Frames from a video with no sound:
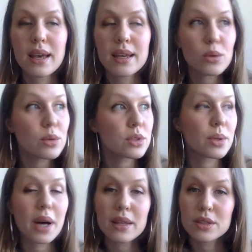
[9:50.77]
and also
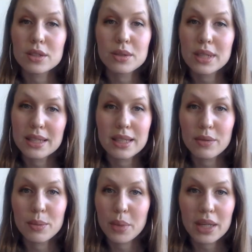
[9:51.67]
others who didn't
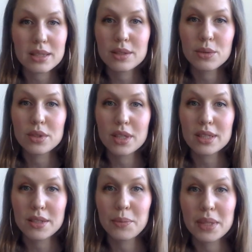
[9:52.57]
even practice
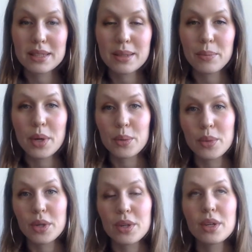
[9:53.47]
alternative medicine but
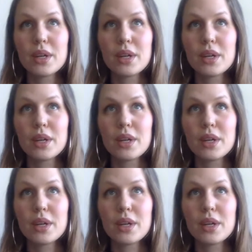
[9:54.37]
were